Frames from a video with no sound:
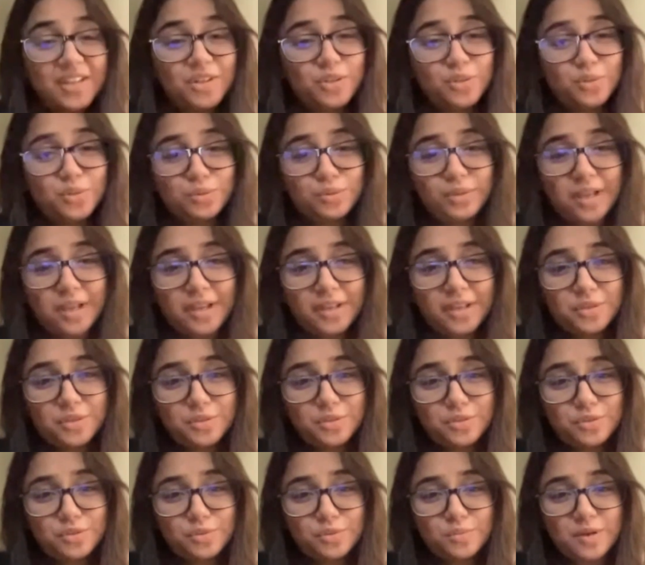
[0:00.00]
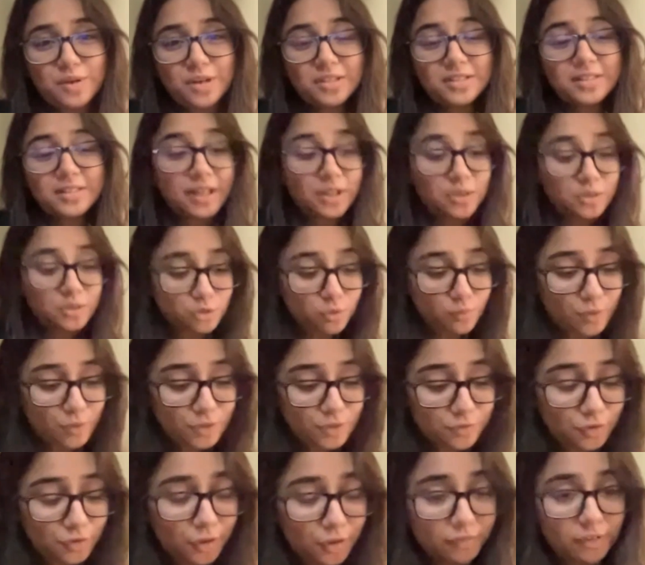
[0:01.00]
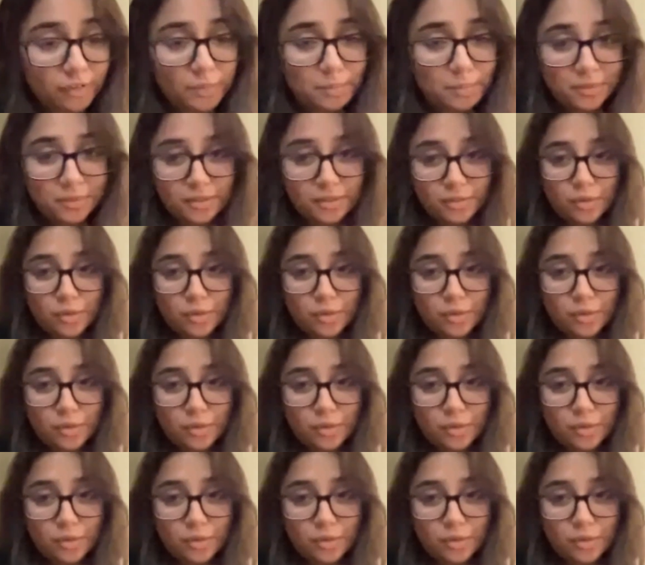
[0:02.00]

you. Thank you so much. Thank you so much for giving me this